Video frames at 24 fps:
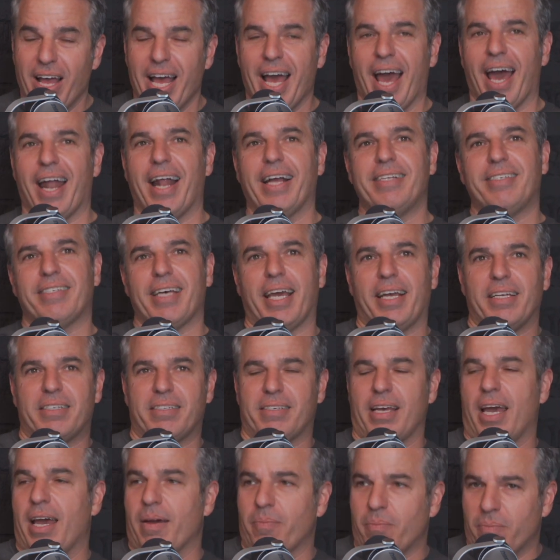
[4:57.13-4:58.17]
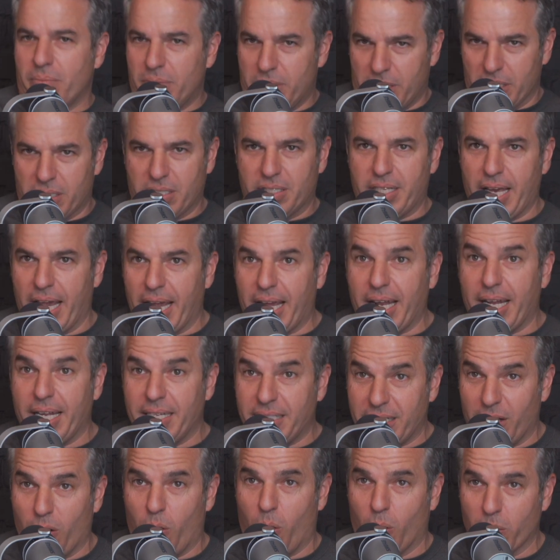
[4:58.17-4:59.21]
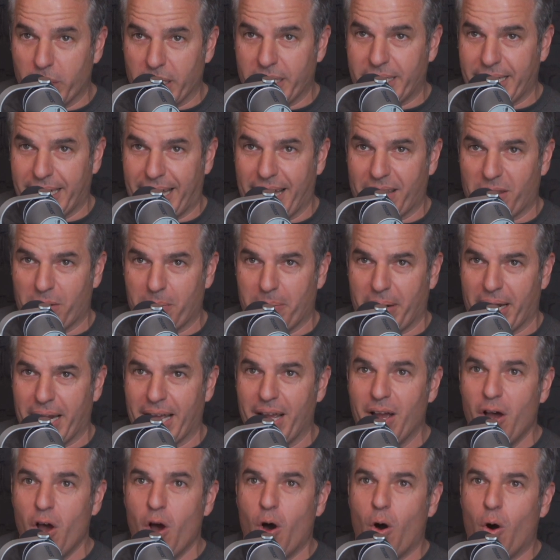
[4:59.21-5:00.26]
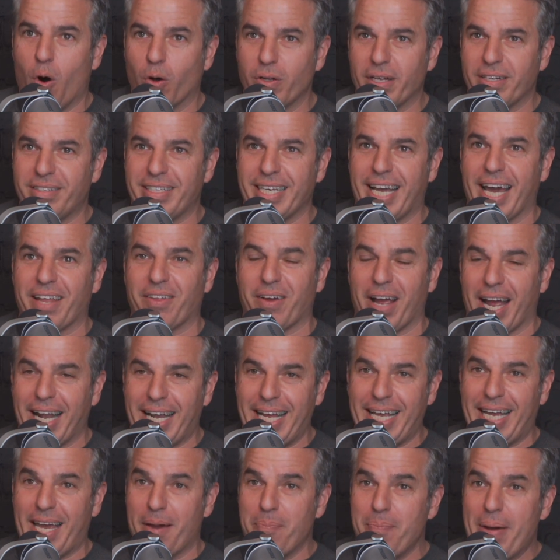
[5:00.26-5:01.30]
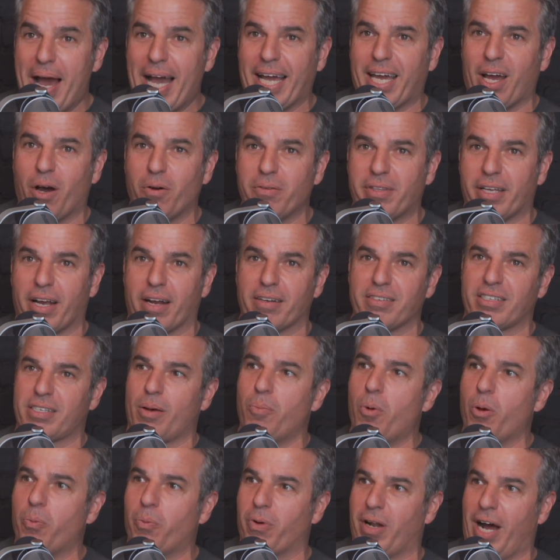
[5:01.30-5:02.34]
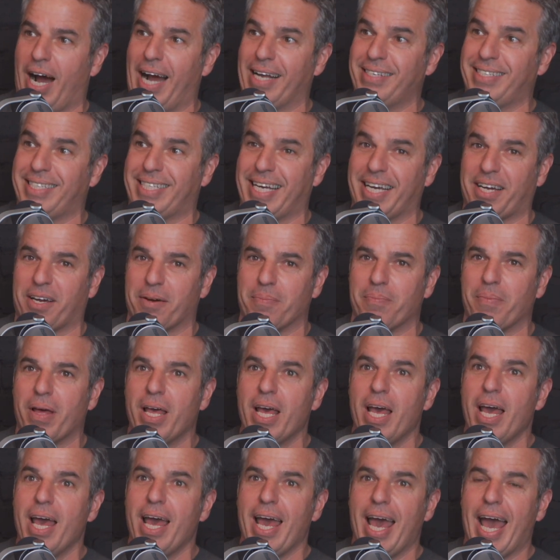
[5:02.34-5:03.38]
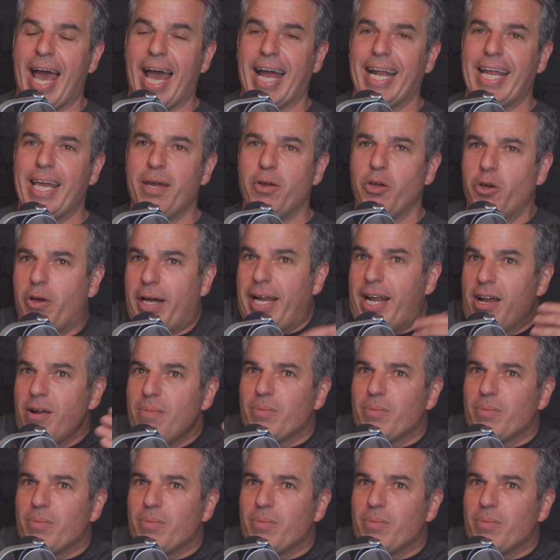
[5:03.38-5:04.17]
and I'd say, "Sam, just take it easy, hold it together, buddy, hold it together." And he'd get back out there. Someone would high stick him, and he you could hear him